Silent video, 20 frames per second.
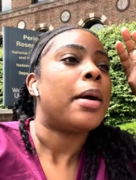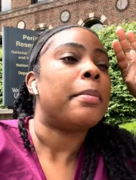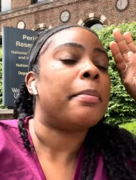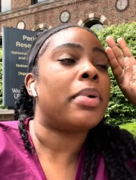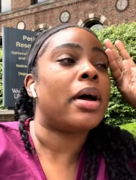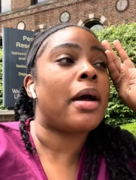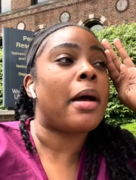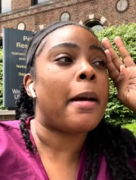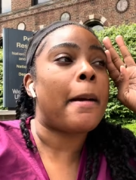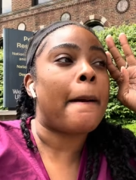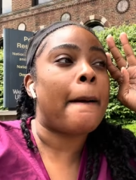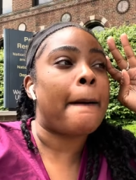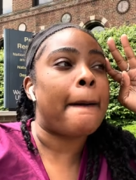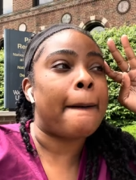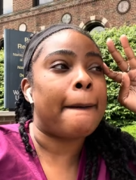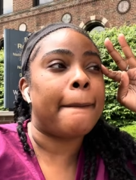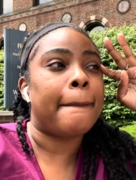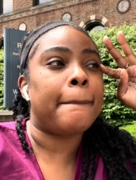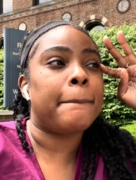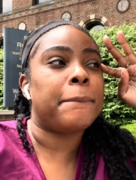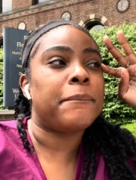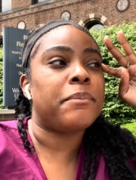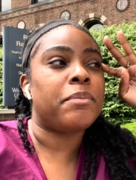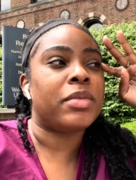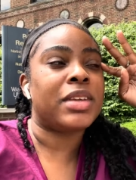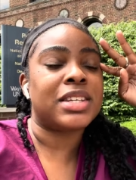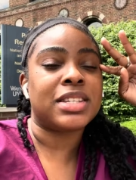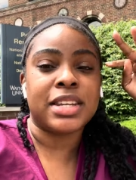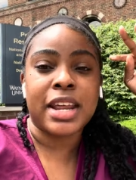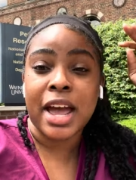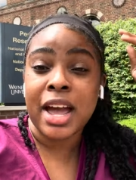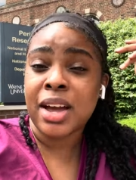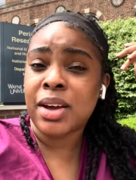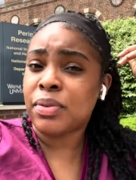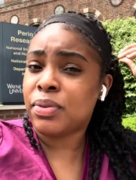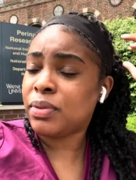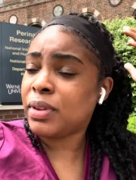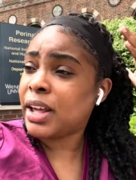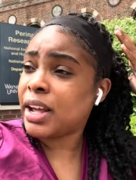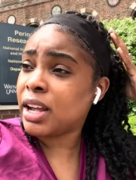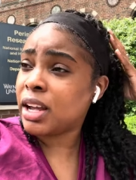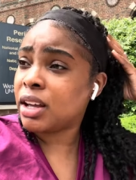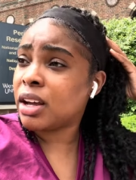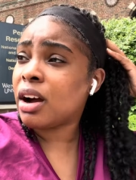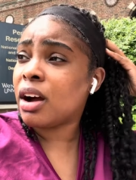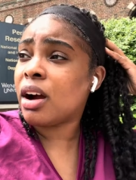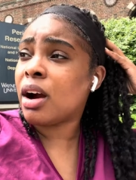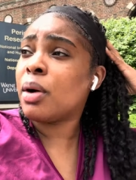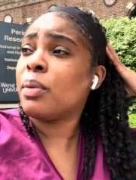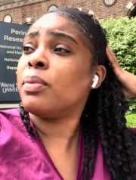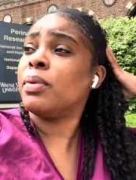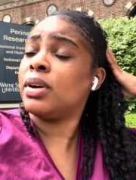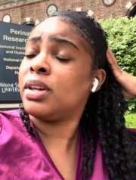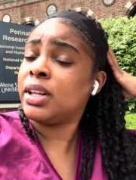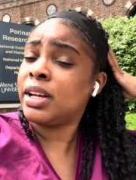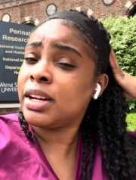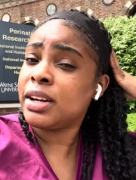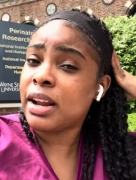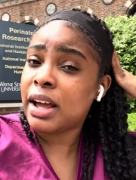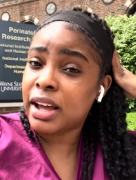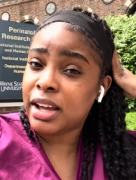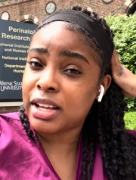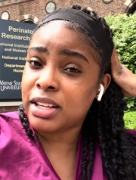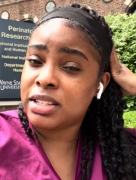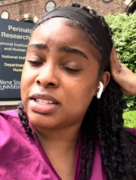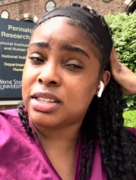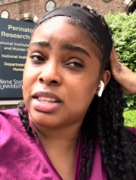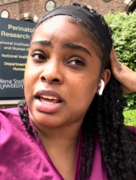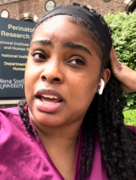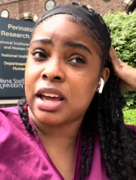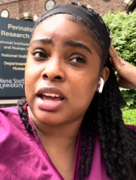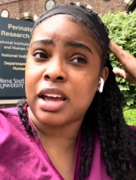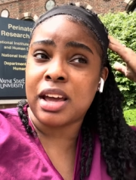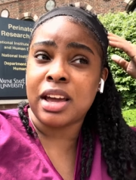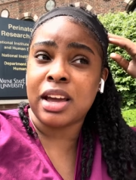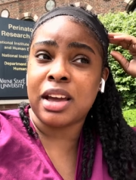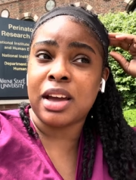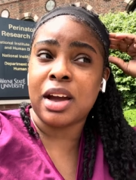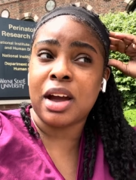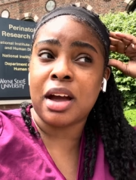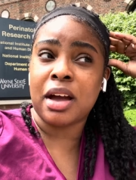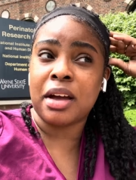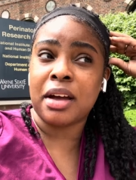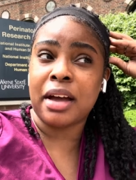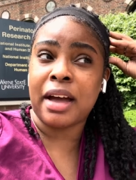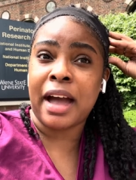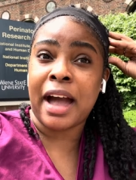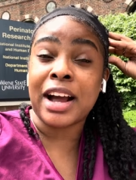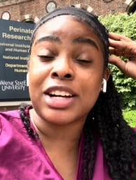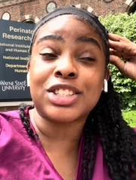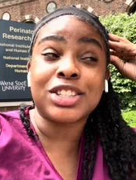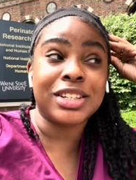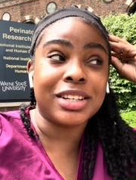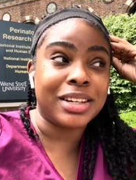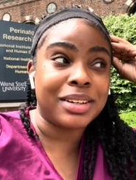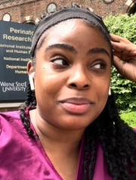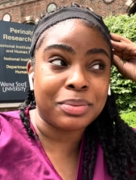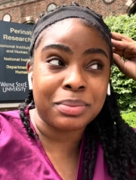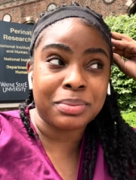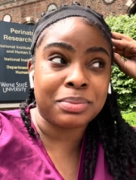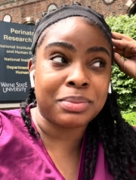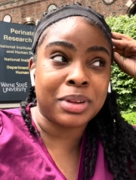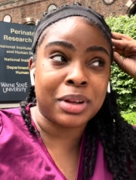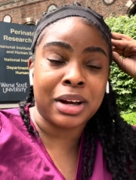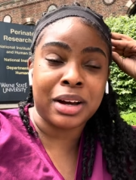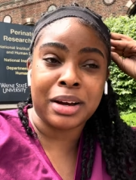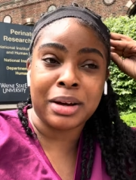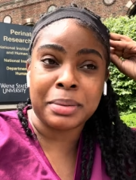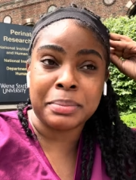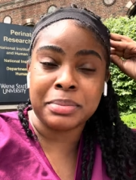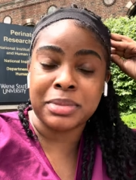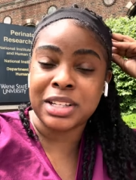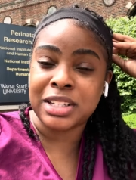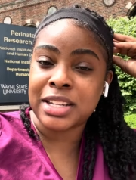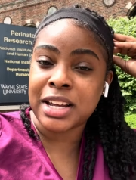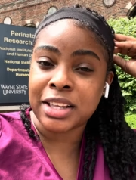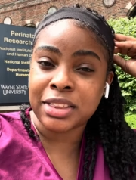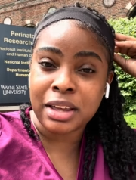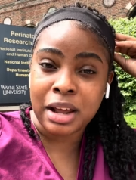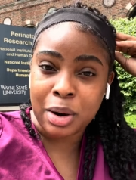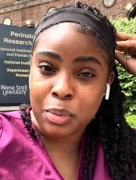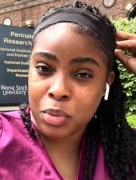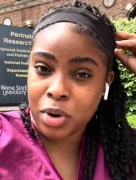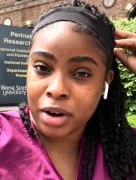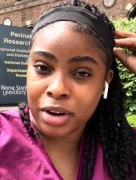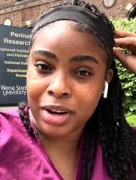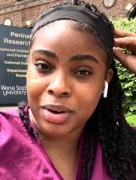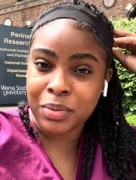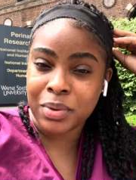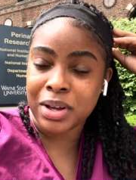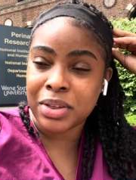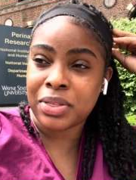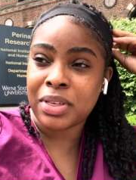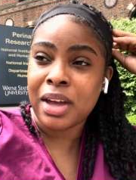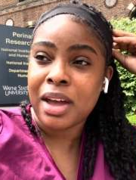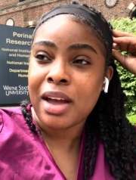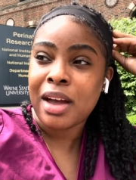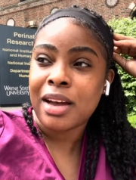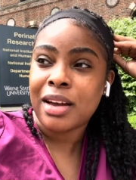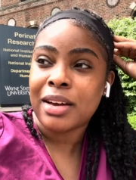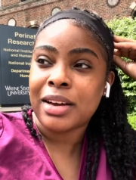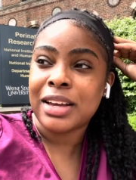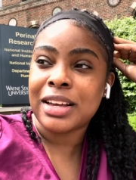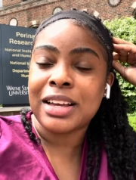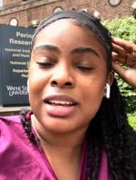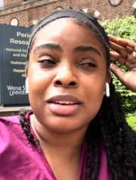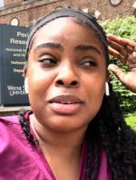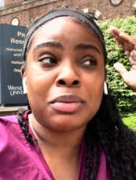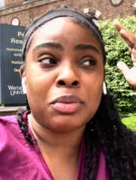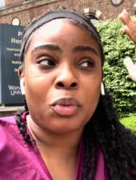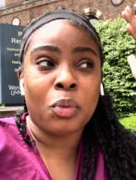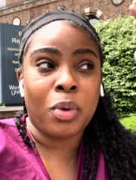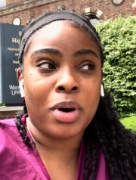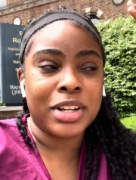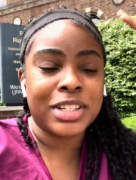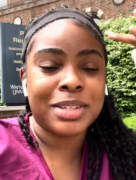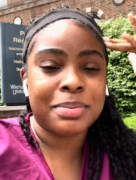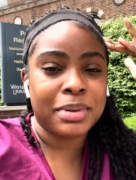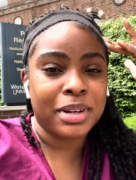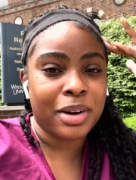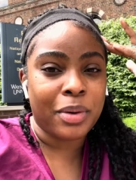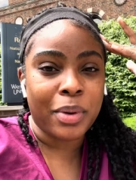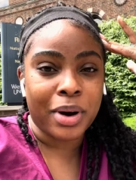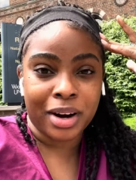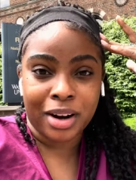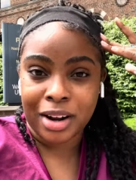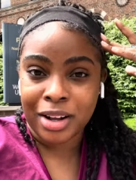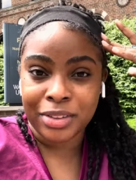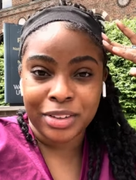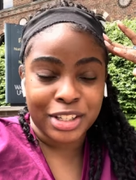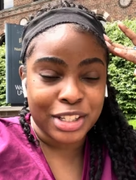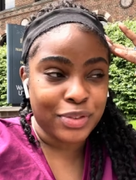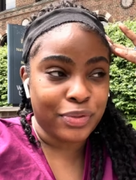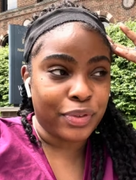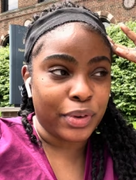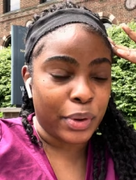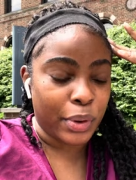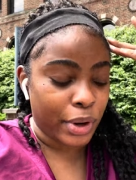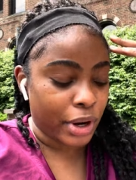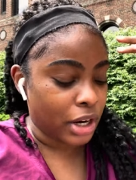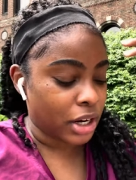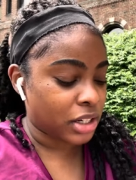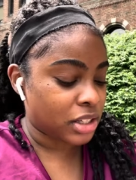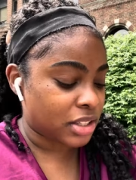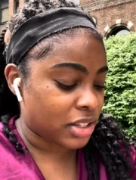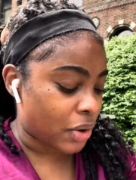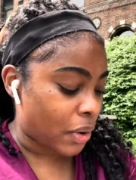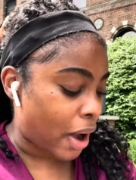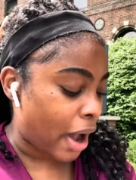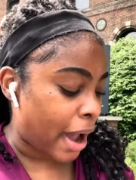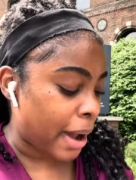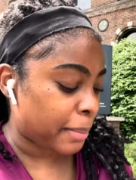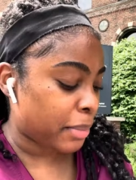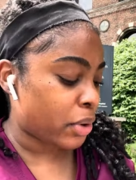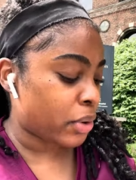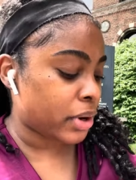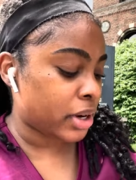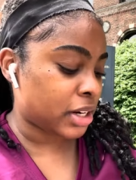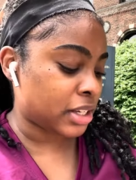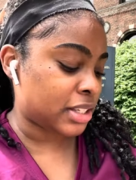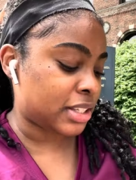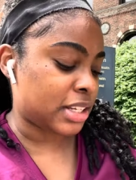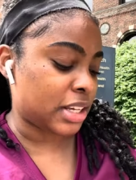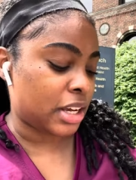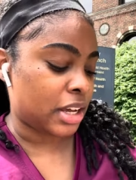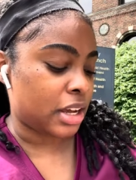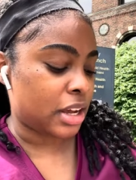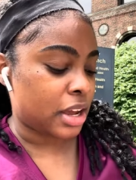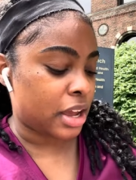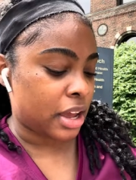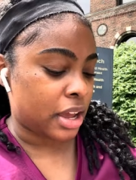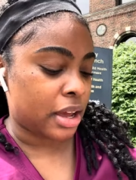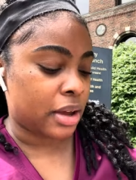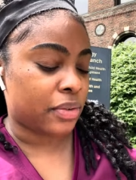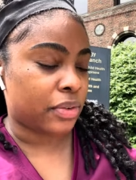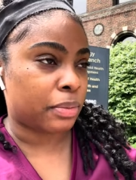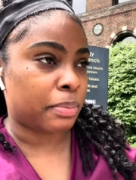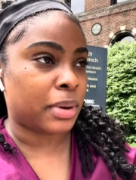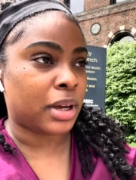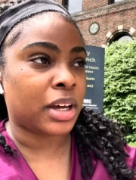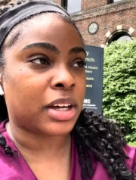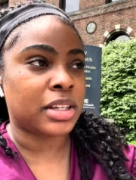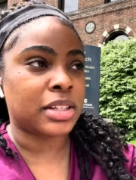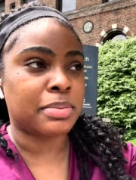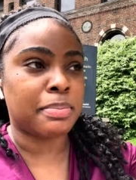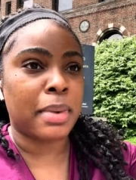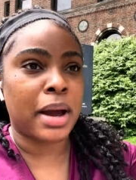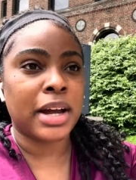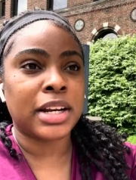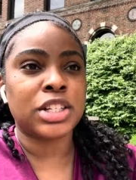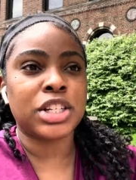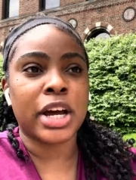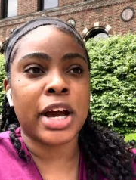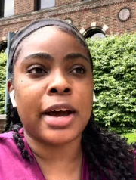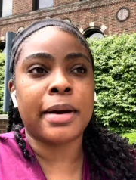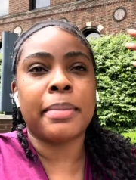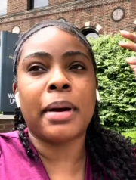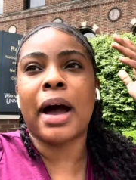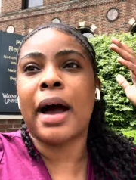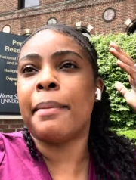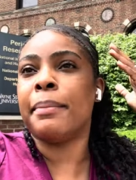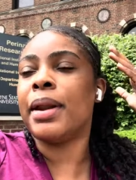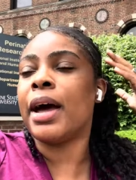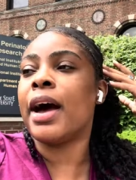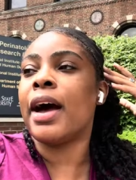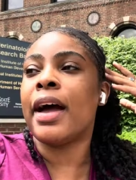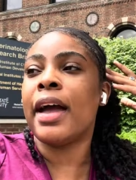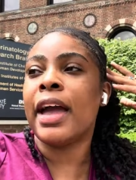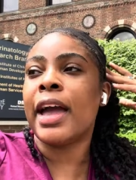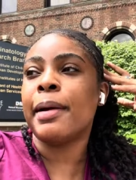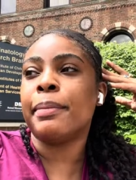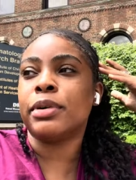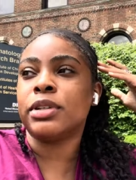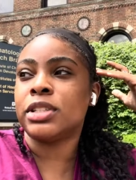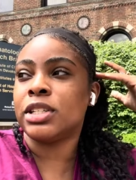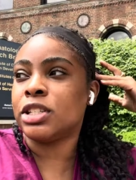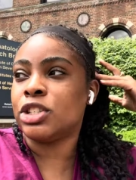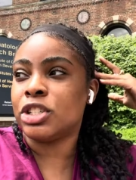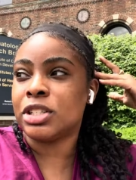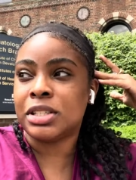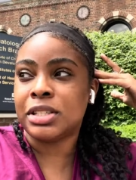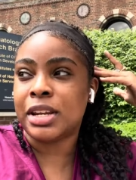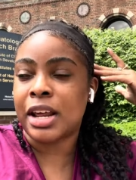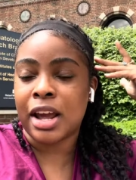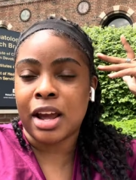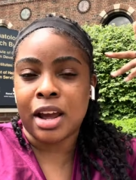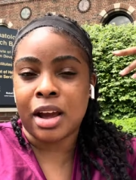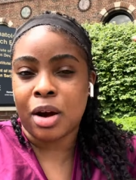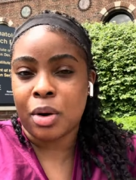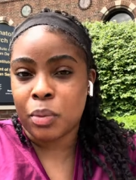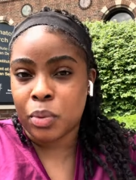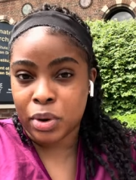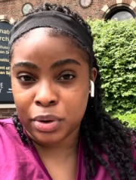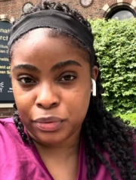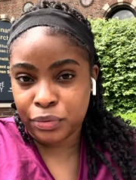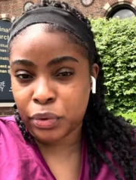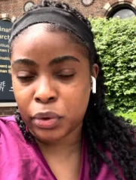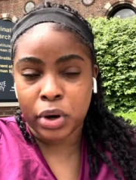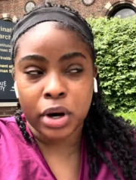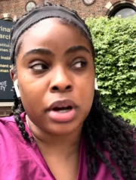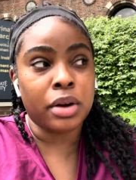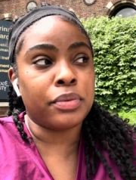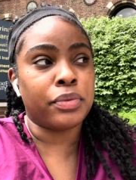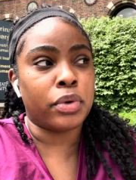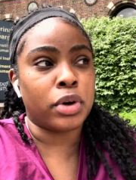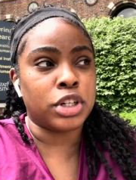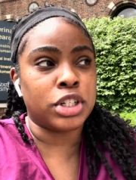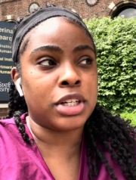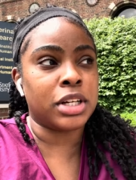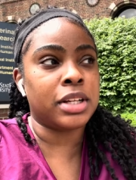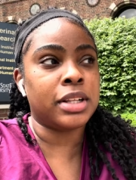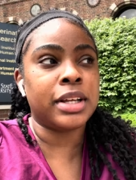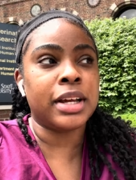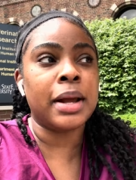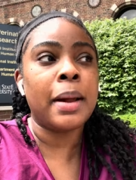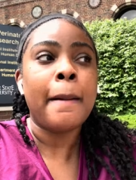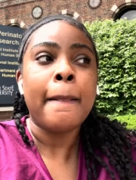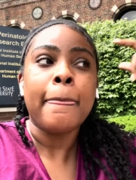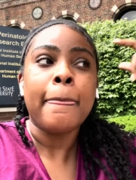But um, the staff like are really nice. They actually, the, um, the tech that I'm working with, wants me to work on this floor. So I'm going to see if, because my job, I'm not able to just stay on one floor, unfortunately.